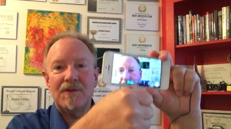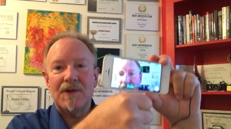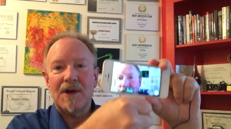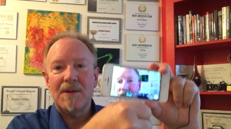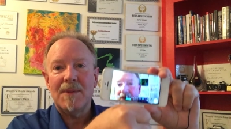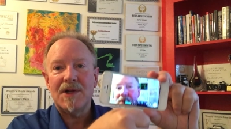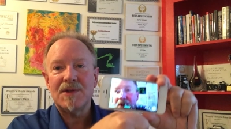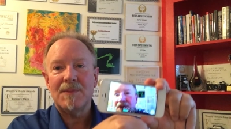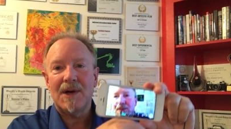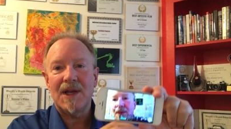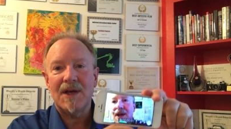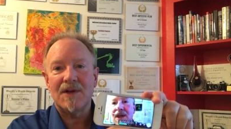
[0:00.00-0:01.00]
very much
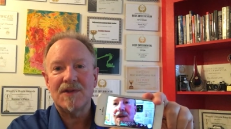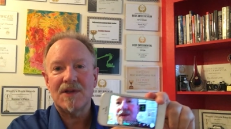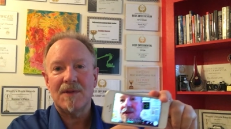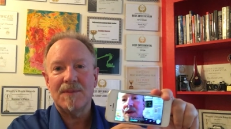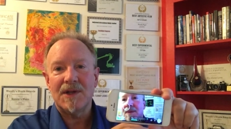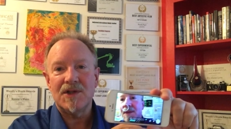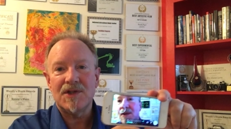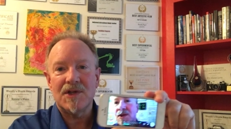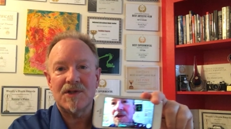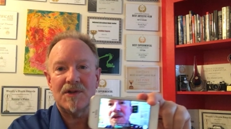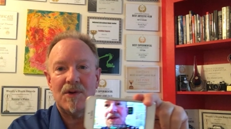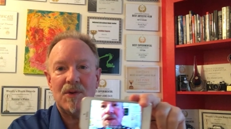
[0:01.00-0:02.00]
money on something
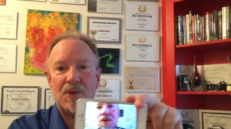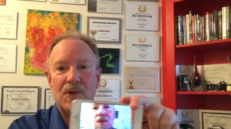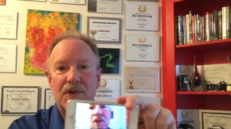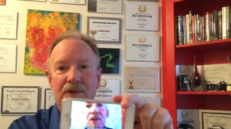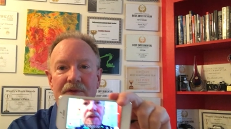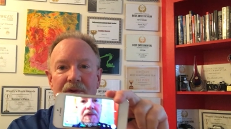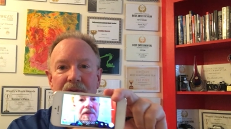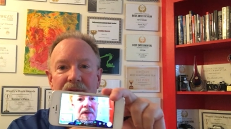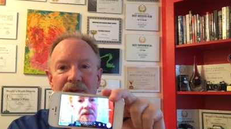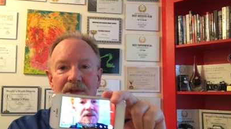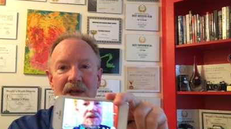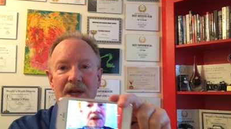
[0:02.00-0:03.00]
just to hold the phone
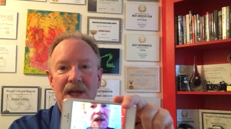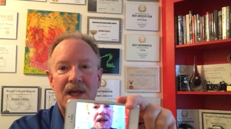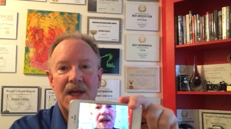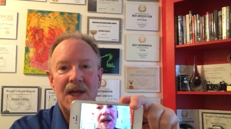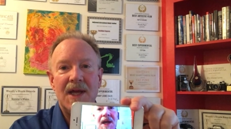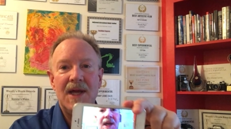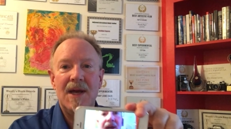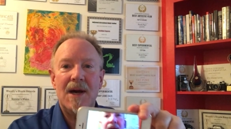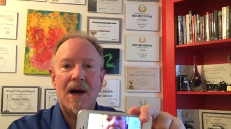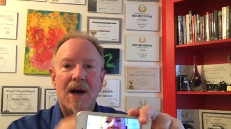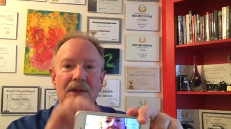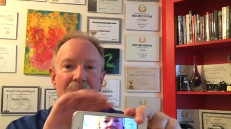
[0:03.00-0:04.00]
steady.
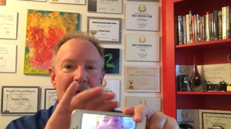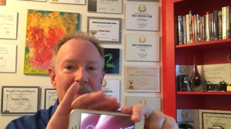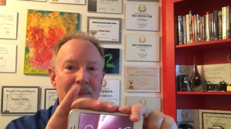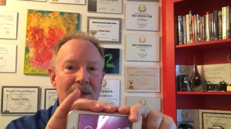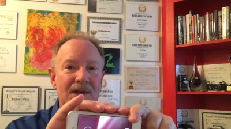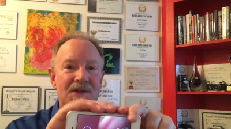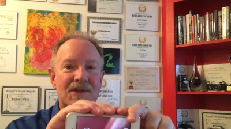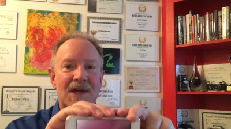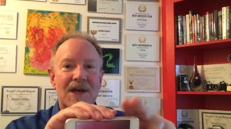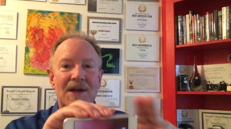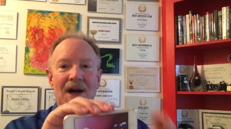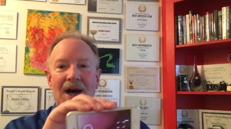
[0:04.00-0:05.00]
That being
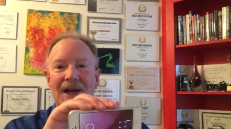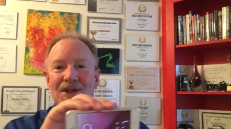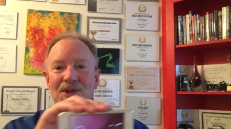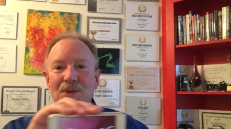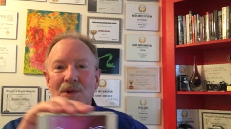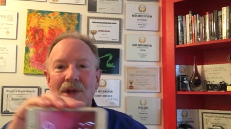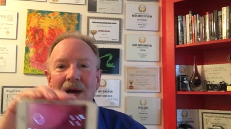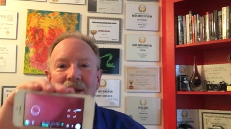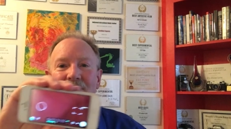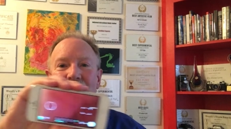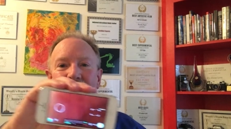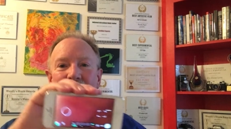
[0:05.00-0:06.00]
said, I do
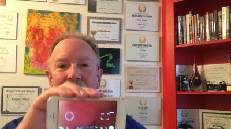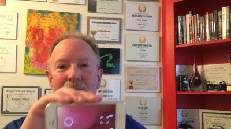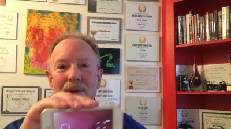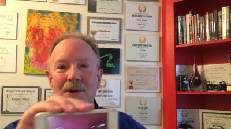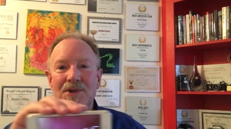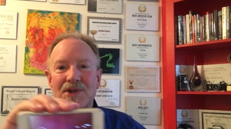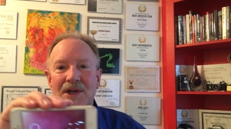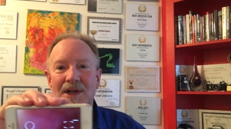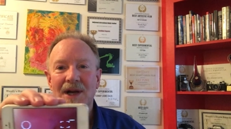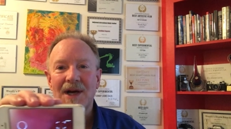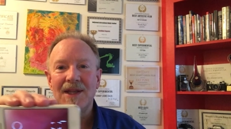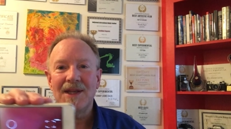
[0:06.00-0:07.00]
like phone motion.
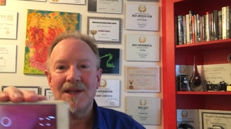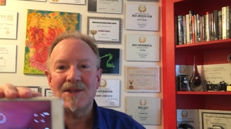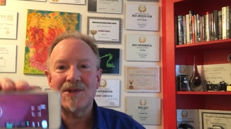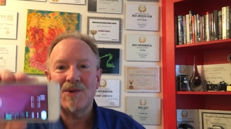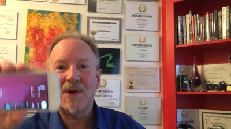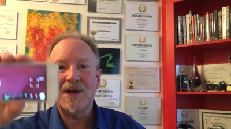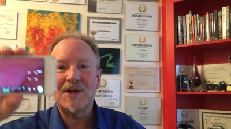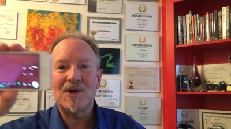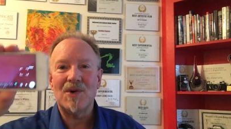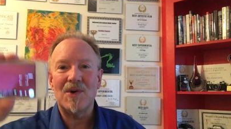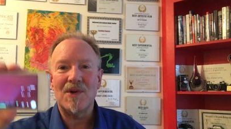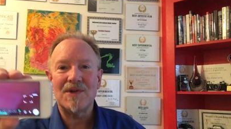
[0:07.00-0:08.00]
I think it's quite
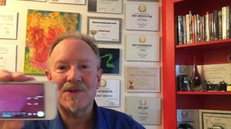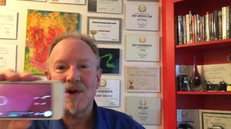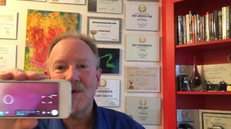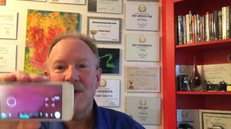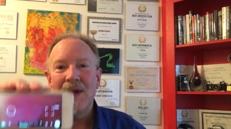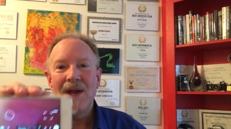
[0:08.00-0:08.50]
cool. So